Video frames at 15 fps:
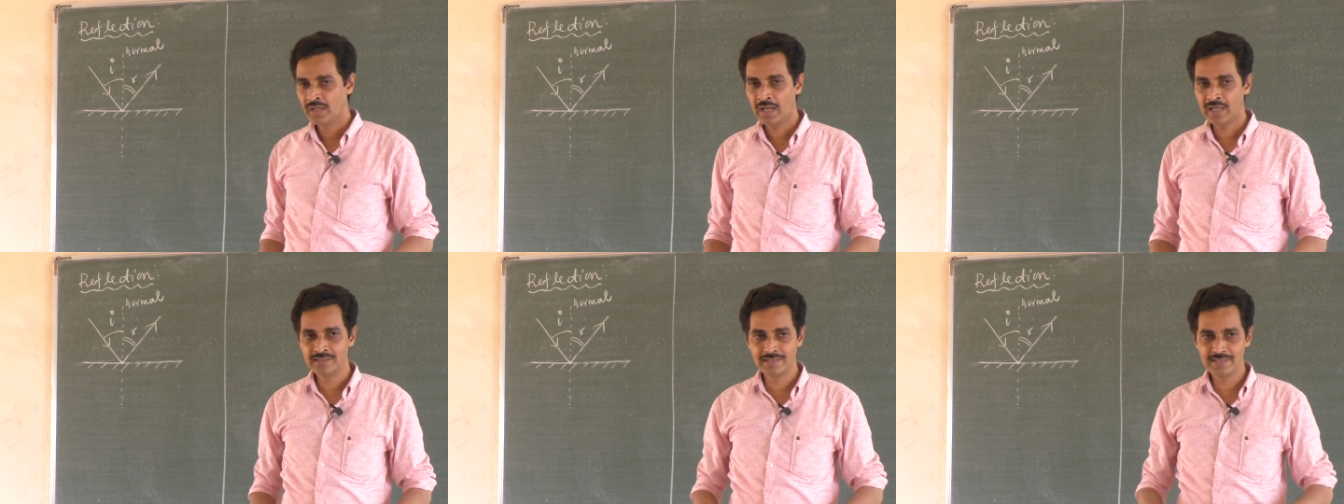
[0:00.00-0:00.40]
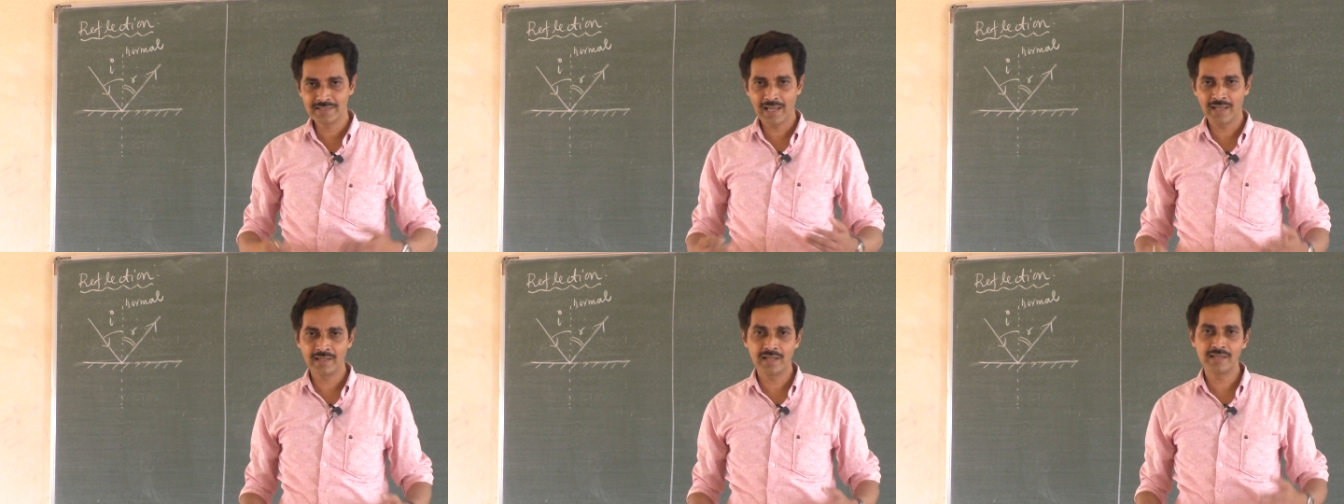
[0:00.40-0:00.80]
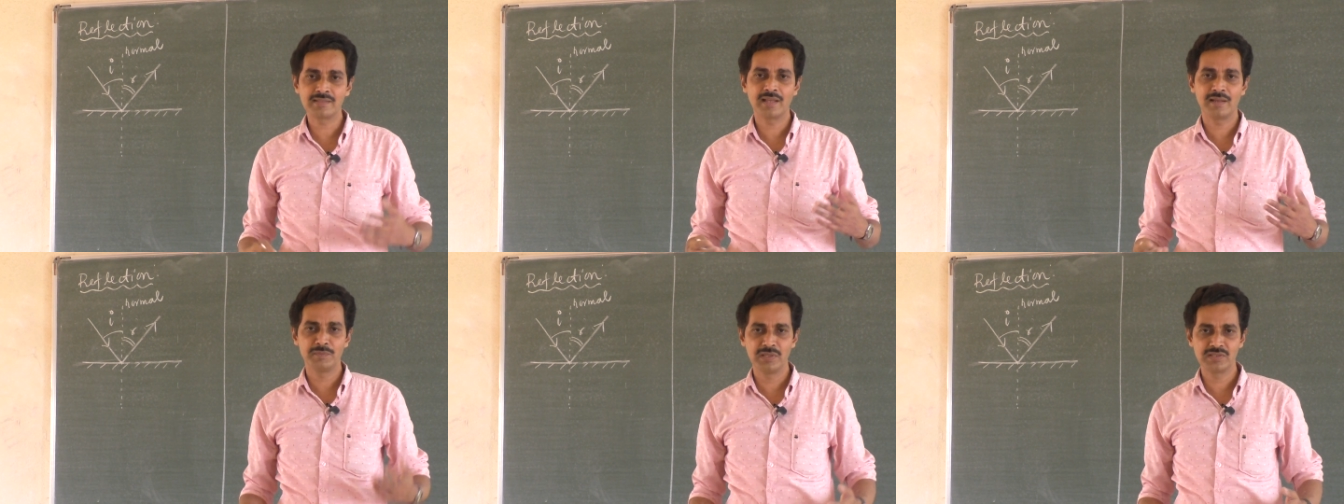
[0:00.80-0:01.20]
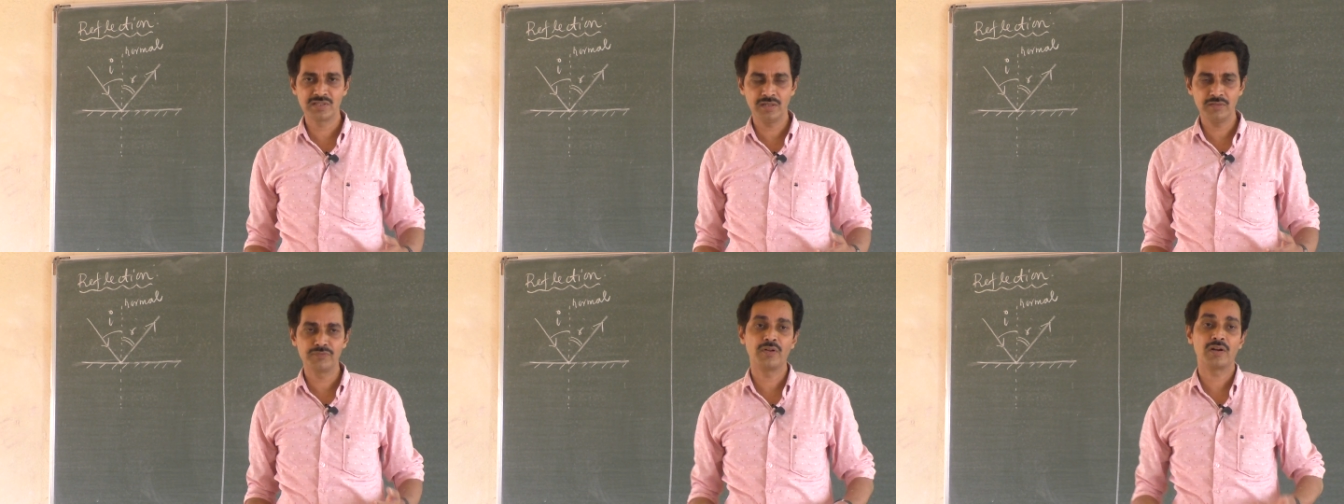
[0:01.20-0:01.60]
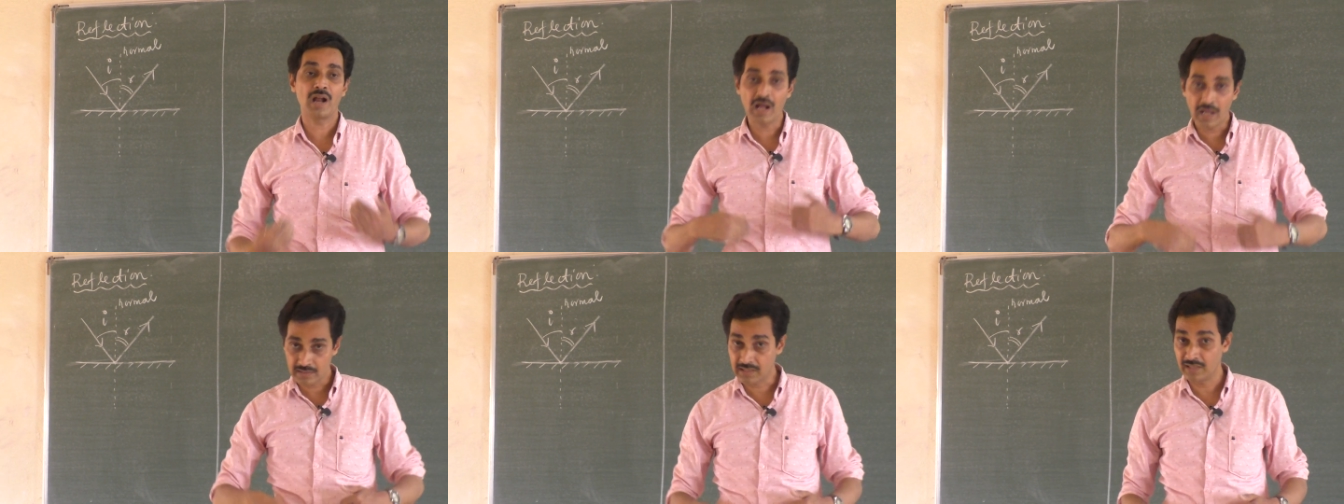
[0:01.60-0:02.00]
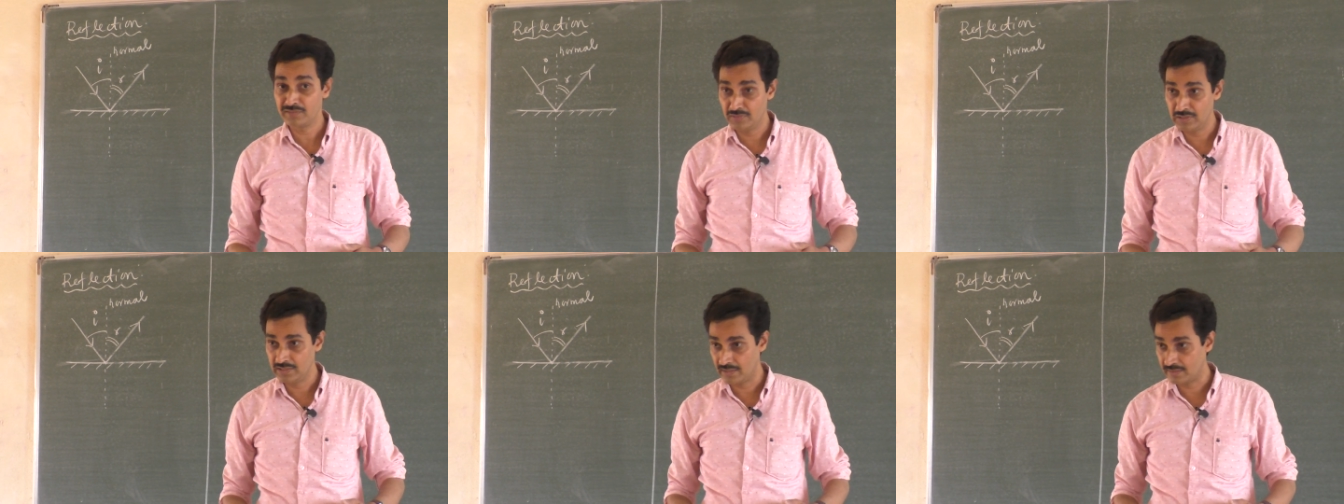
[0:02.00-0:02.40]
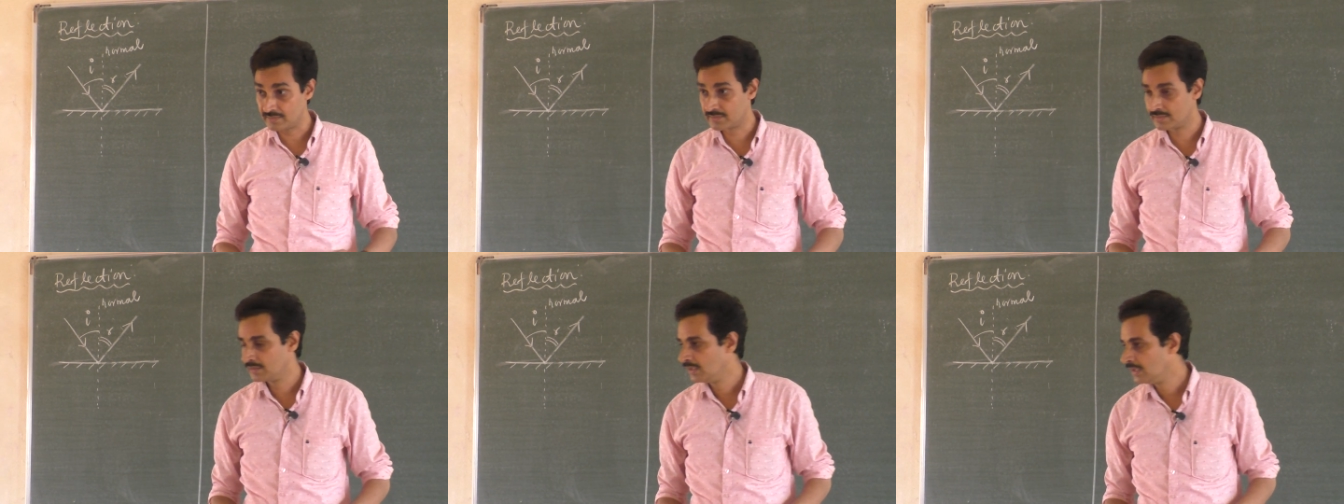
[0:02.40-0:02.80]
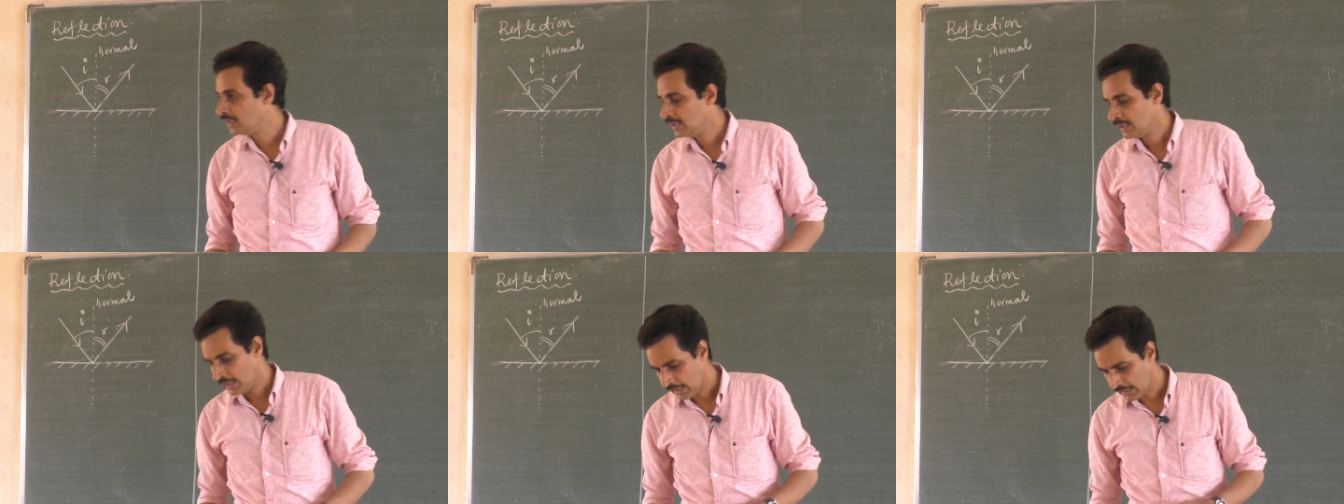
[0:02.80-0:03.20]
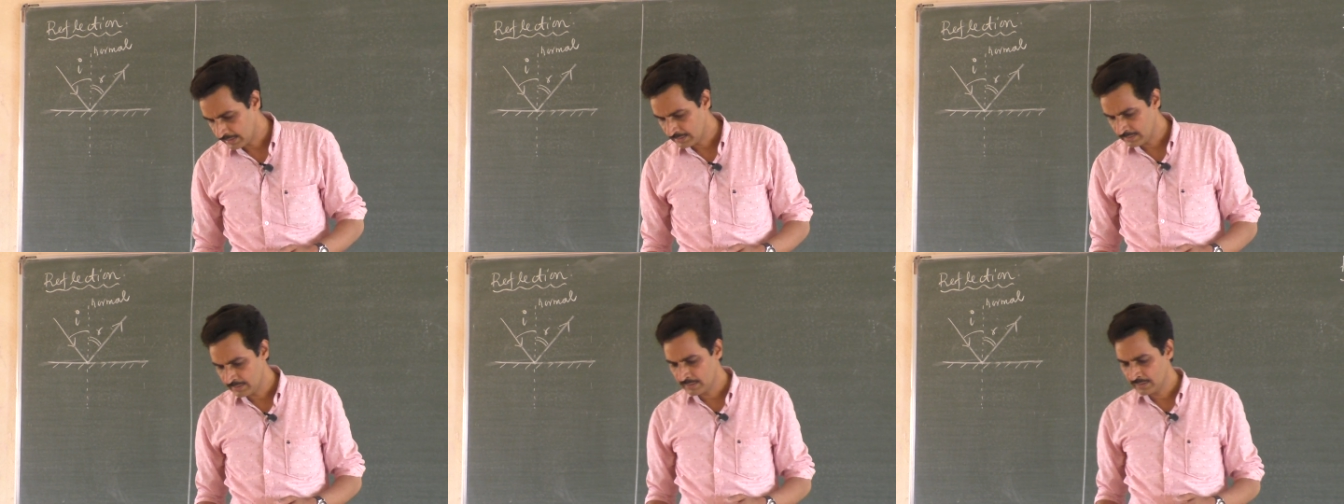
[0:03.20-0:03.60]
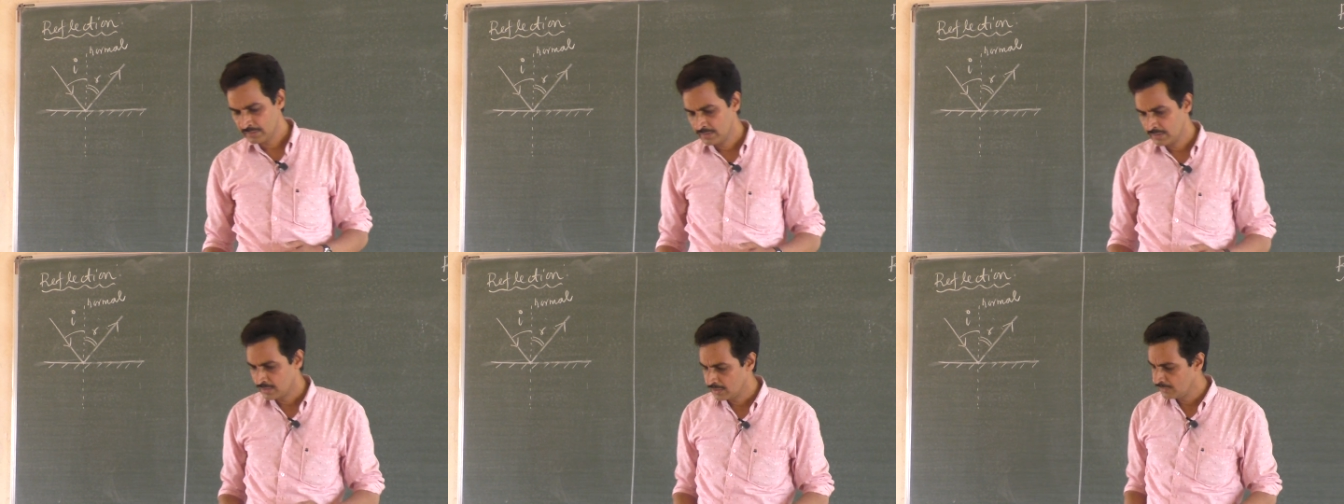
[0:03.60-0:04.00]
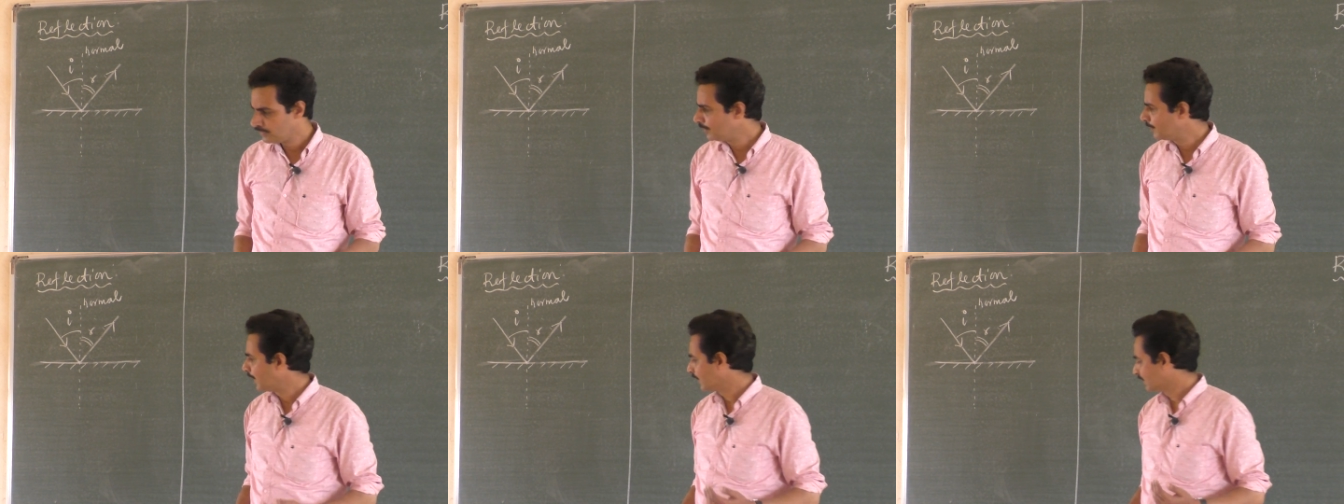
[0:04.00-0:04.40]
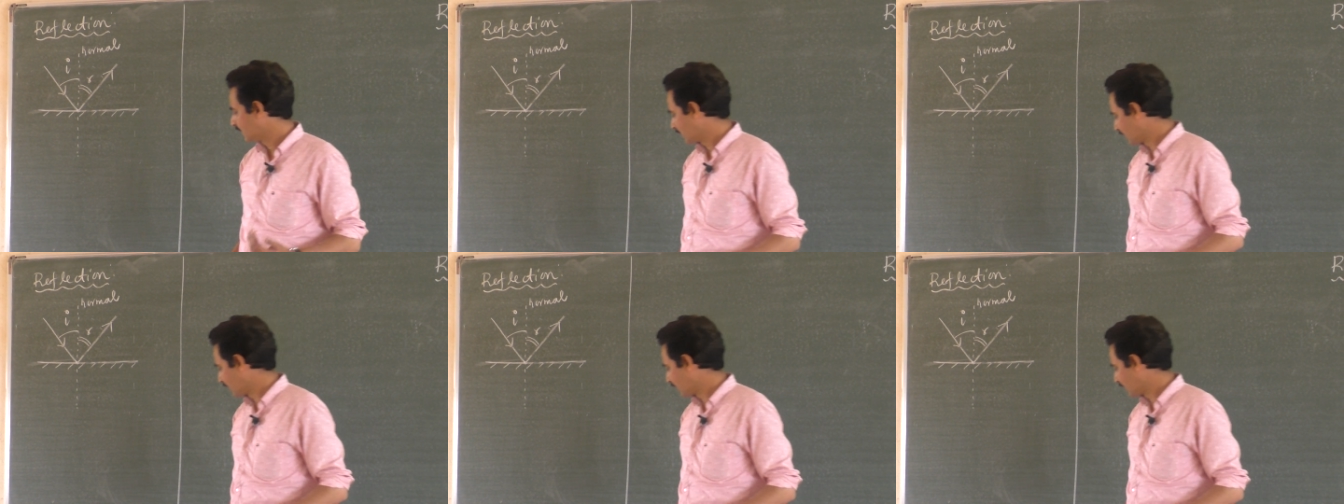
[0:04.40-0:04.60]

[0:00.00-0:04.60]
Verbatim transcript: and these angles are measured for our convenience. And uh, if you make the